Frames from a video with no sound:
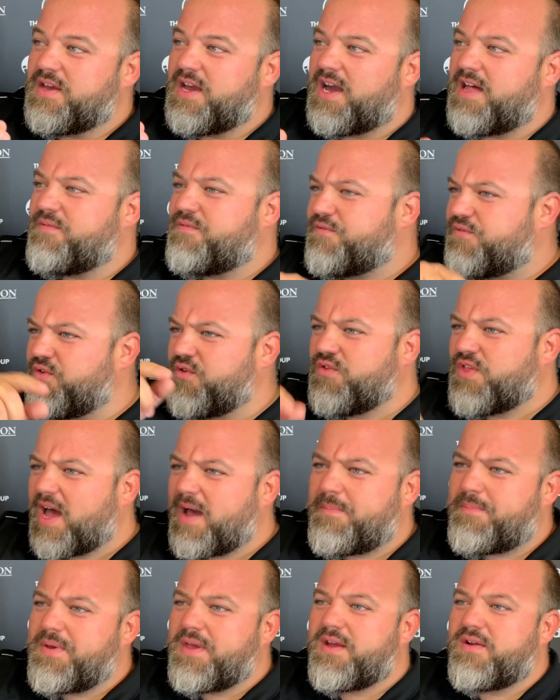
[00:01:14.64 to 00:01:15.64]
And through
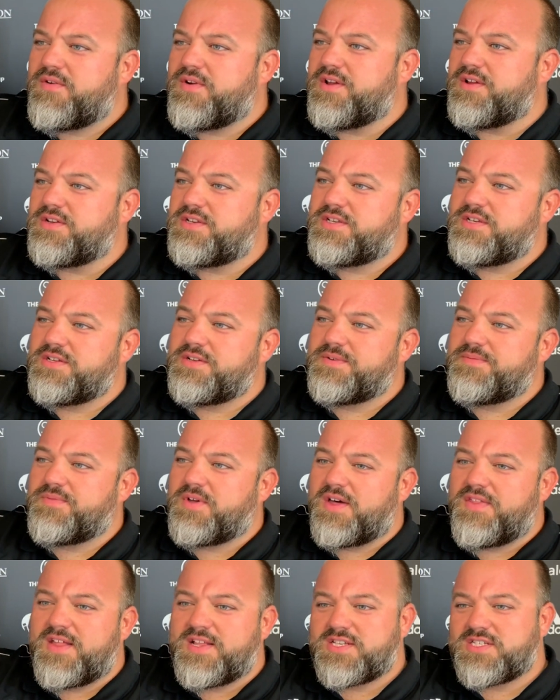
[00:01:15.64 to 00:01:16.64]
that period,
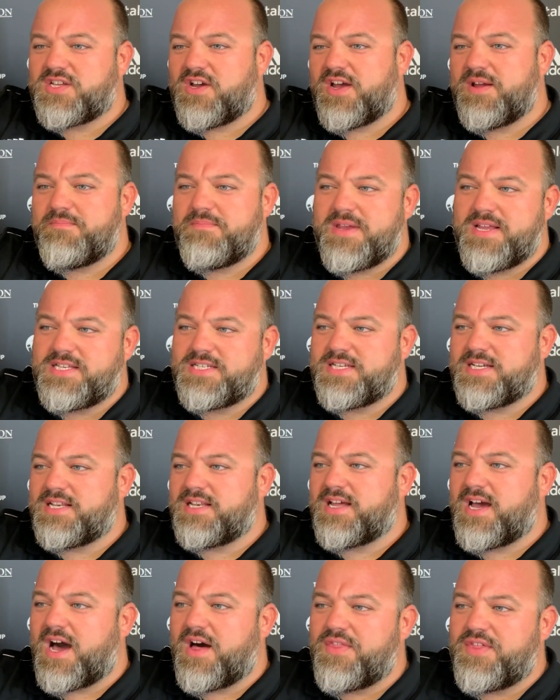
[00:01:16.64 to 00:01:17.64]
I then started
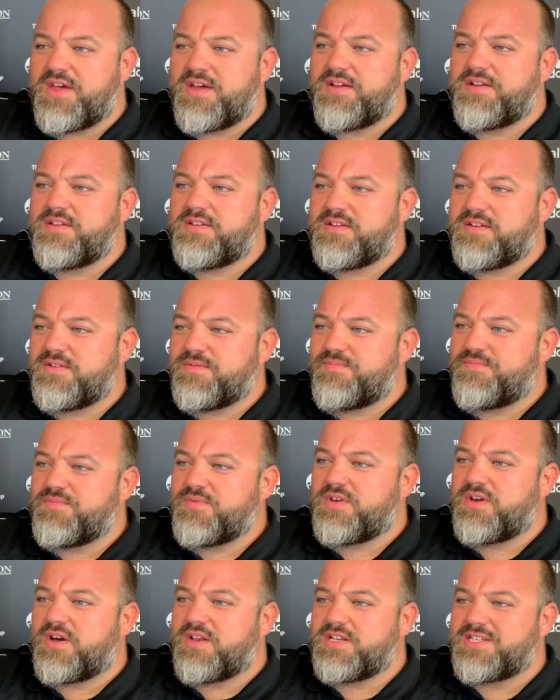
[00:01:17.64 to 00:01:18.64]
meeting other
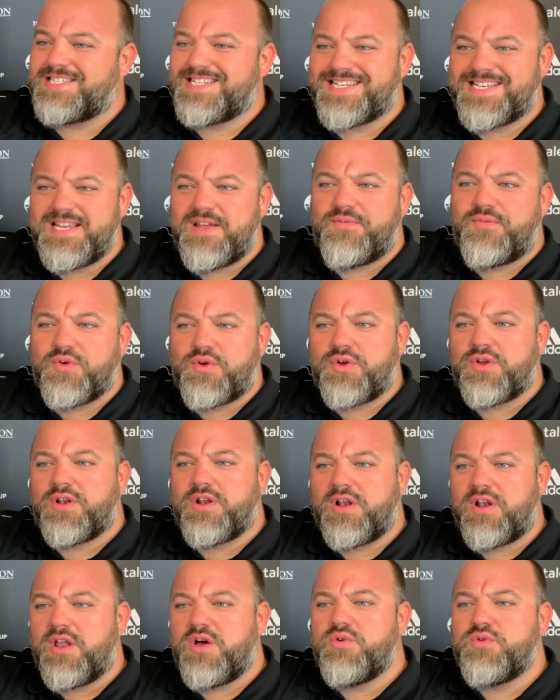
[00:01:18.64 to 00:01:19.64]
kind of
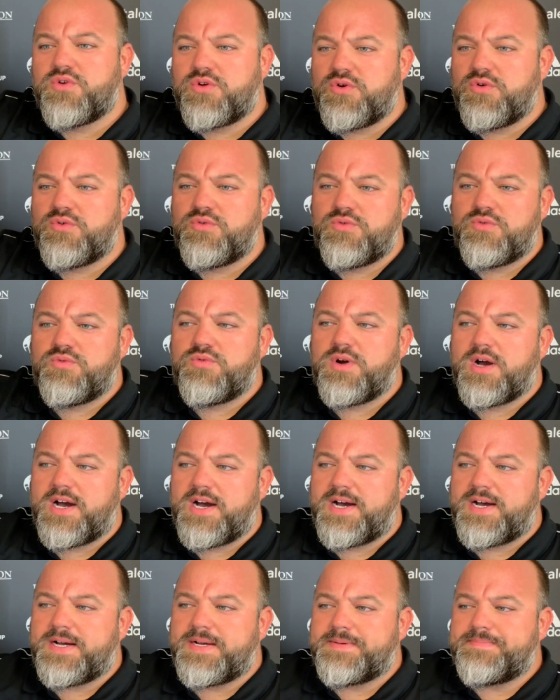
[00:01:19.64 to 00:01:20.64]
significant local
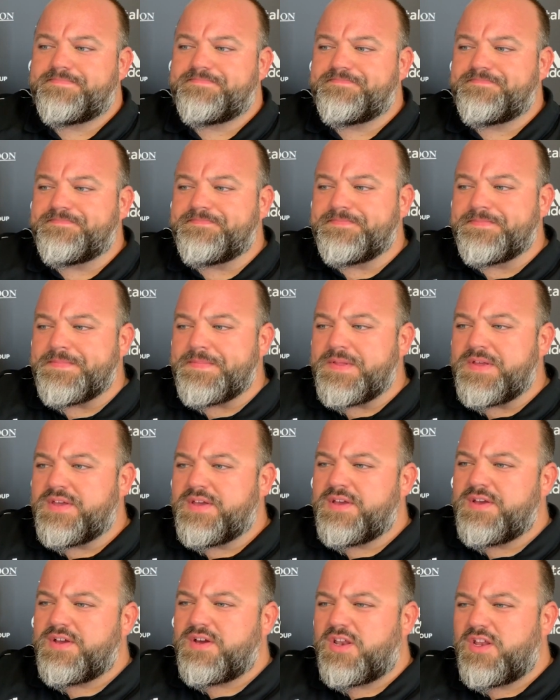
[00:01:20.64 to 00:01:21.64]
um,
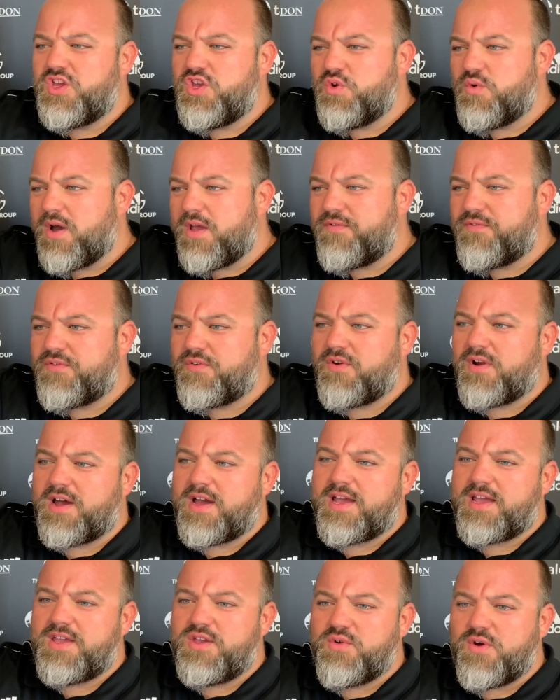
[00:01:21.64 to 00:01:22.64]
kind of
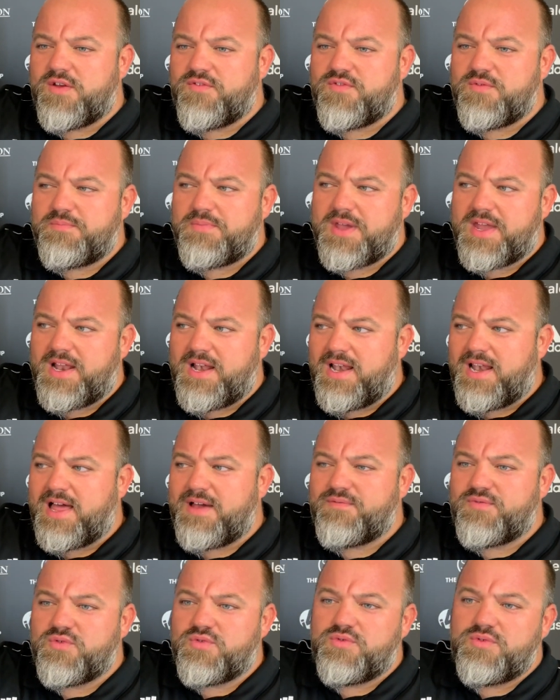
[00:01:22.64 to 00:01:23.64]
UEFA A, UEFA B
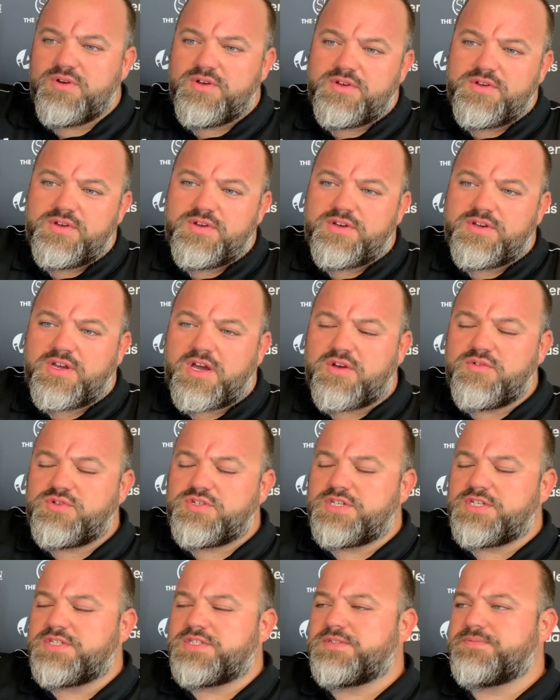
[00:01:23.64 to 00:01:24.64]
level
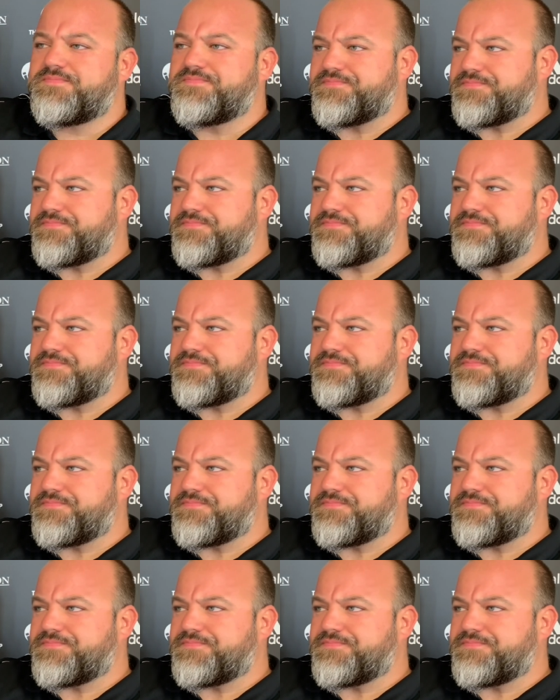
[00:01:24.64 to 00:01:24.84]
coaches